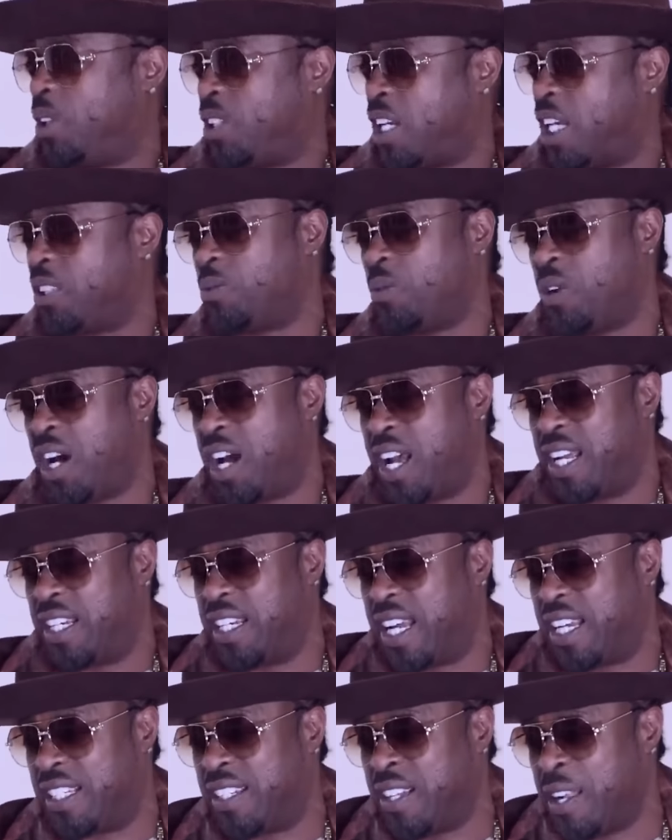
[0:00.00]
So that's why I
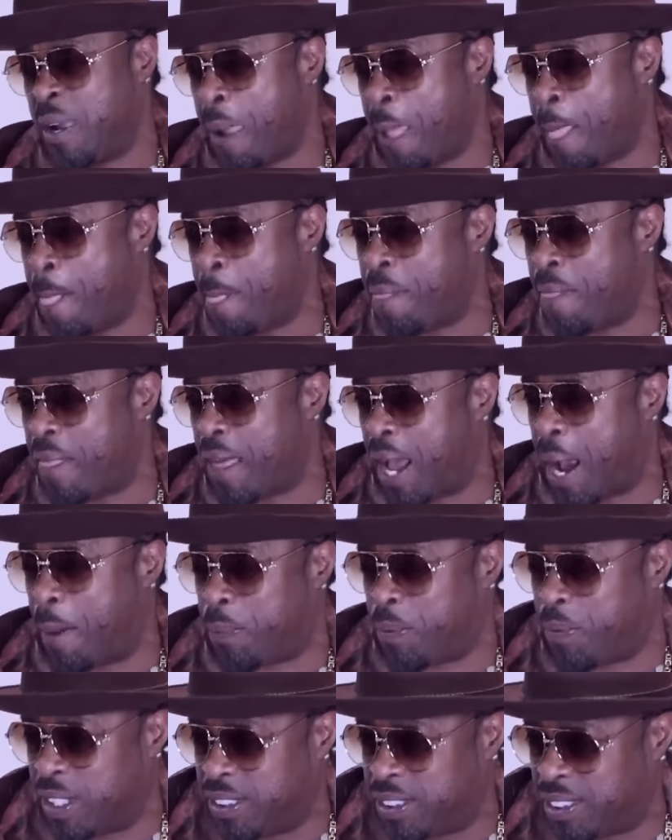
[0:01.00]
had like
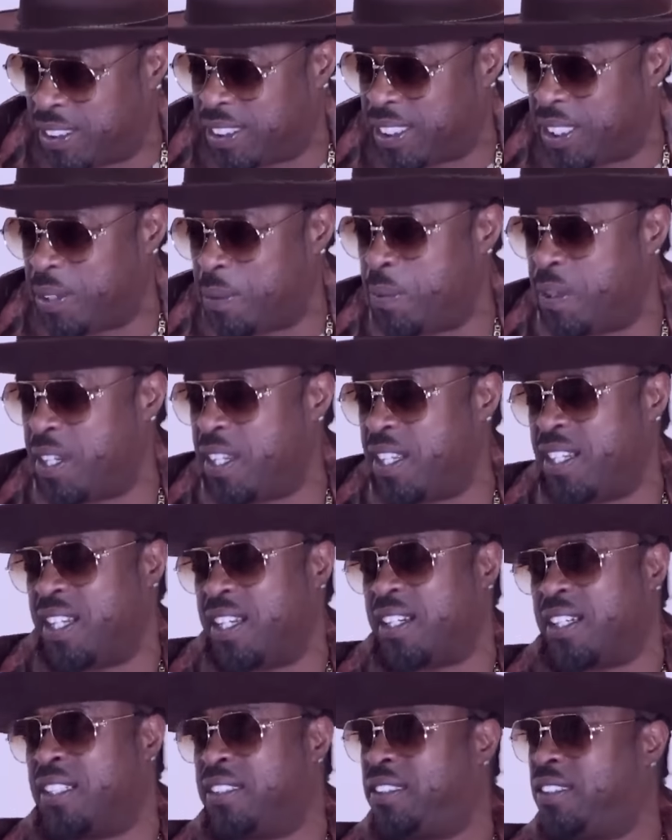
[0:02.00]
Operation
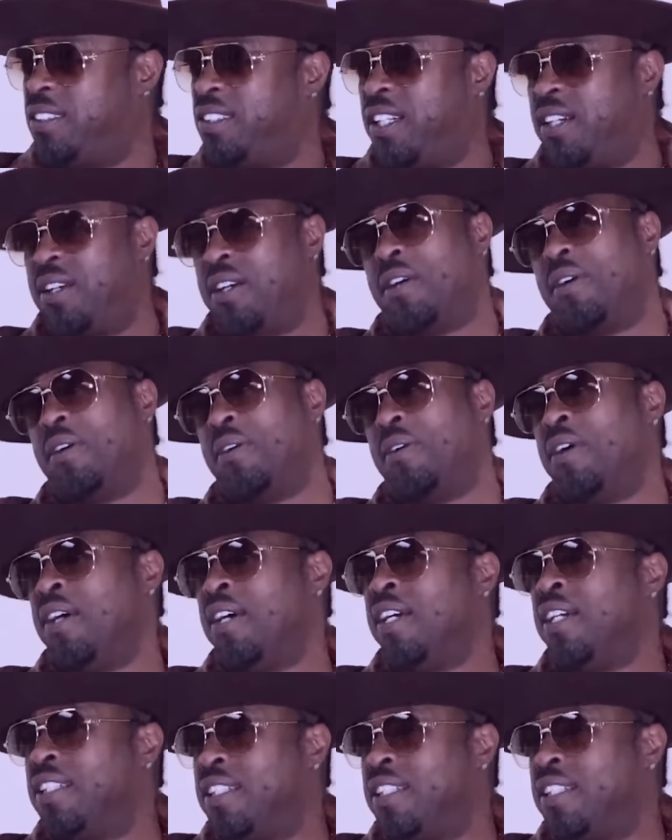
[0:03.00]
CB, because uh,